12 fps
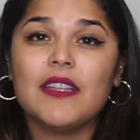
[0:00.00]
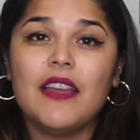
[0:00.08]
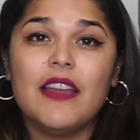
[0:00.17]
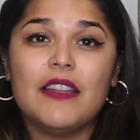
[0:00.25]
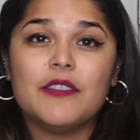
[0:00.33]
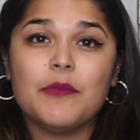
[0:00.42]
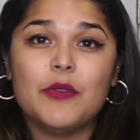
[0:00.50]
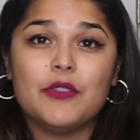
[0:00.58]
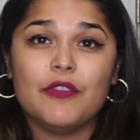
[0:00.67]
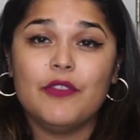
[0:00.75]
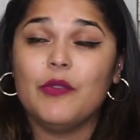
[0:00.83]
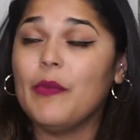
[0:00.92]
As
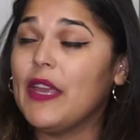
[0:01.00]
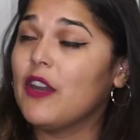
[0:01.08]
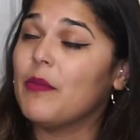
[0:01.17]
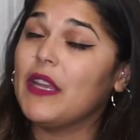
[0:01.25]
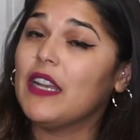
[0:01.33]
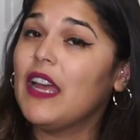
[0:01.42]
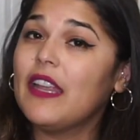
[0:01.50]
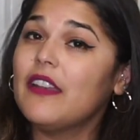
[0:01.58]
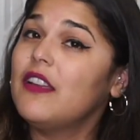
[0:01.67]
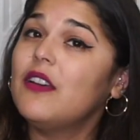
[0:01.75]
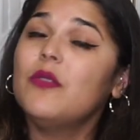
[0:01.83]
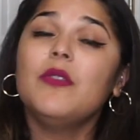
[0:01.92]
most of you may or may not
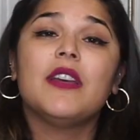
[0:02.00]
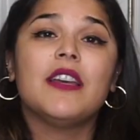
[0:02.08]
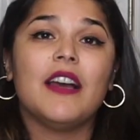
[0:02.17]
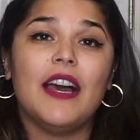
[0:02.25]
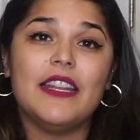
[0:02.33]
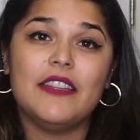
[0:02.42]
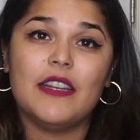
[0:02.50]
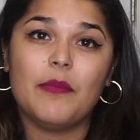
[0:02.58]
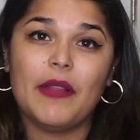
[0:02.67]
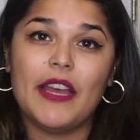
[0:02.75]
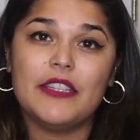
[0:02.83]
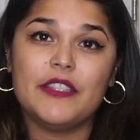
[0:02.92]
know, I did
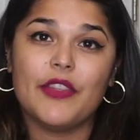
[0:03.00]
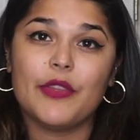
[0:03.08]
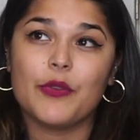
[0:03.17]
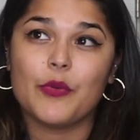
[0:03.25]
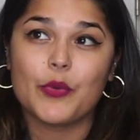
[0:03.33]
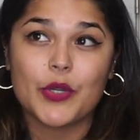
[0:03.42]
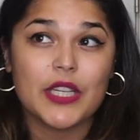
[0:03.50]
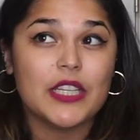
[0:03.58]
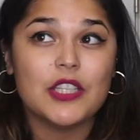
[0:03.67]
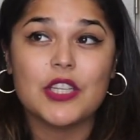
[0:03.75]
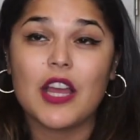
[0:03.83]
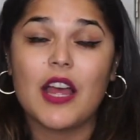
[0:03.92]
apply to
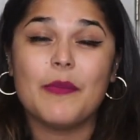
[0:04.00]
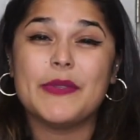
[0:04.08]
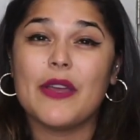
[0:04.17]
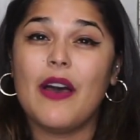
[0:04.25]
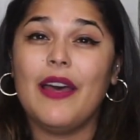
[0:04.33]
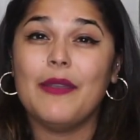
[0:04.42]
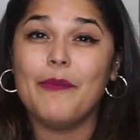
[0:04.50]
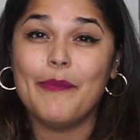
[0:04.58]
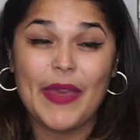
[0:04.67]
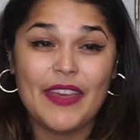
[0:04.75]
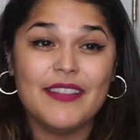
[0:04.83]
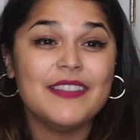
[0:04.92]
3 jobs on
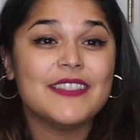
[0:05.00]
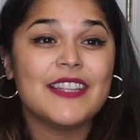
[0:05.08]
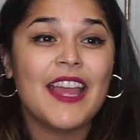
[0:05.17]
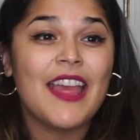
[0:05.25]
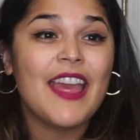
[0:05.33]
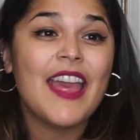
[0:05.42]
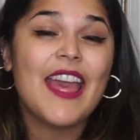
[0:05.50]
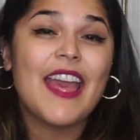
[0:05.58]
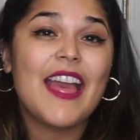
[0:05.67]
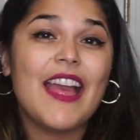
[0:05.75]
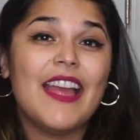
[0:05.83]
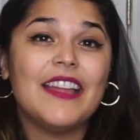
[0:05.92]
base
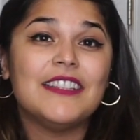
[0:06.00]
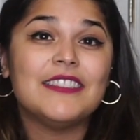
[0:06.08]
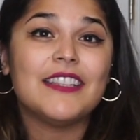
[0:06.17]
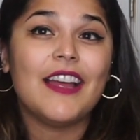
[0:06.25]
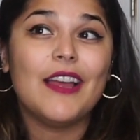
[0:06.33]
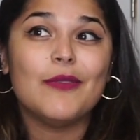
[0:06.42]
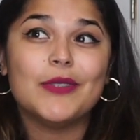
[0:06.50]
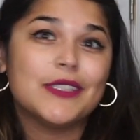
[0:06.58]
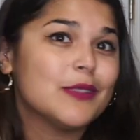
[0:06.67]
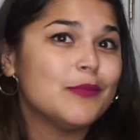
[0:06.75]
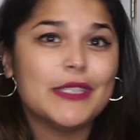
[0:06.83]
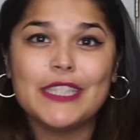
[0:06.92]
and I was
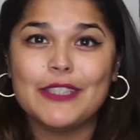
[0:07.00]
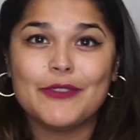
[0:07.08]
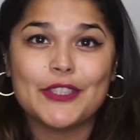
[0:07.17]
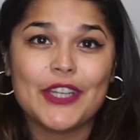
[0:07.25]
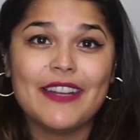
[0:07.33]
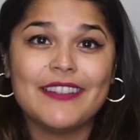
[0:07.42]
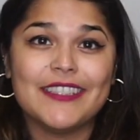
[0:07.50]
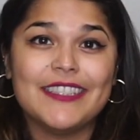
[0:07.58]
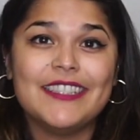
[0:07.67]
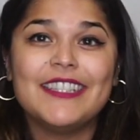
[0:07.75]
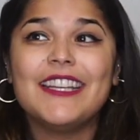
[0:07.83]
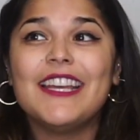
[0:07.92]
completely
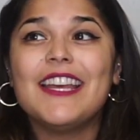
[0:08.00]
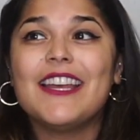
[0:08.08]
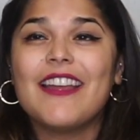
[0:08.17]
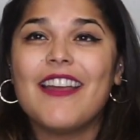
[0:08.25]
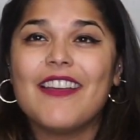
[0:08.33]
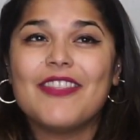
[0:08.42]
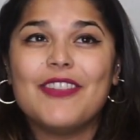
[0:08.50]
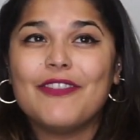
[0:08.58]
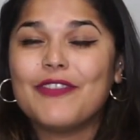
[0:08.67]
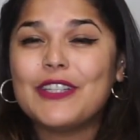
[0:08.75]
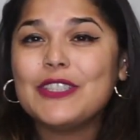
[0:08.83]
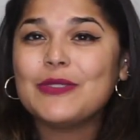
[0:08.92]
rejected. The
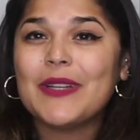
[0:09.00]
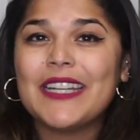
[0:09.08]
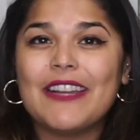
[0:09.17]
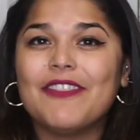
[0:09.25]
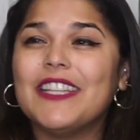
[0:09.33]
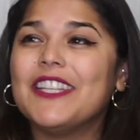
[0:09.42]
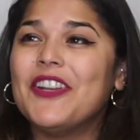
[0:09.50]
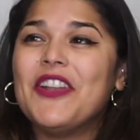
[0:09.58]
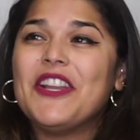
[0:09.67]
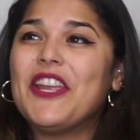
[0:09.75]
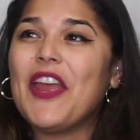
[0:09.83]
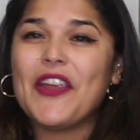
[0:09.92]
first one I really
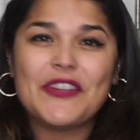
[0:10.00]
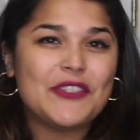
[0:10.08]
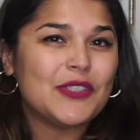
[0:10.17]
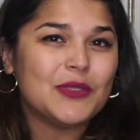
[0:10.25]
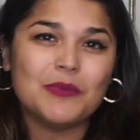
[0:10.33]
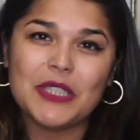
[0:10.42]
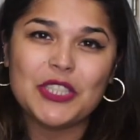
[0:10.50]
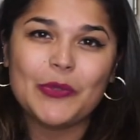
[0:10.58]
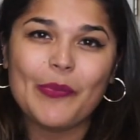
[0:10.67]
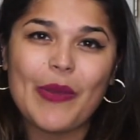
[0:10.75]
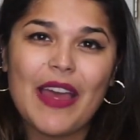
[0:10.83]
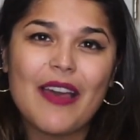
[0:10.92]
didn't care too much
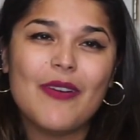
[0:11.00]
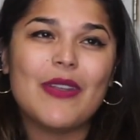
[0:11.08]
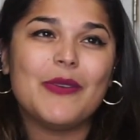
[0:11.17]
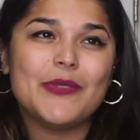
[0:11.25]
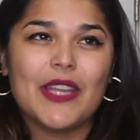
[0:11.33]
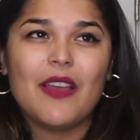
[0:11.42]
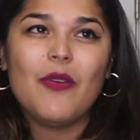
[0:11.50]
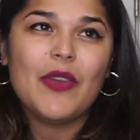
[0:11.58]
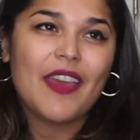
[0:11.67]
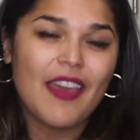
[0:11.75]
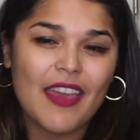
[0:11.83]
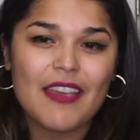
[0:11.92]
about. I was like,
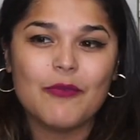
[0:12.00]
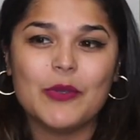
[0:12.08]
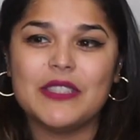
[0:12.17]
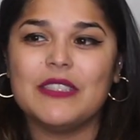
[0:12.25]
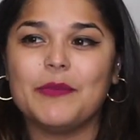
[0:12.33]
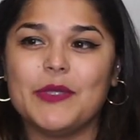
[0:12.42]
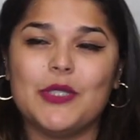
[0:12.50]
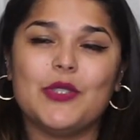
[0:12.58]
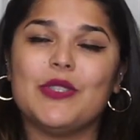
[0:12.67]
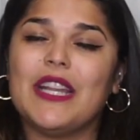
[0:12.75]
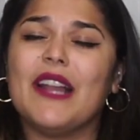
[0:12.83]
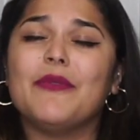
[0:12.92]
okay, it wasn't a
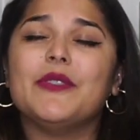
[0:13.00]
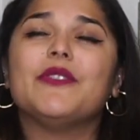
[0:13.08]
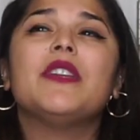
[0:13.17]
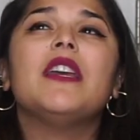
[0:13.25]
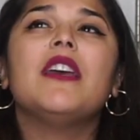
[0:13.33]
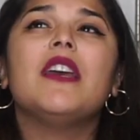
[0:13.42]
position that I was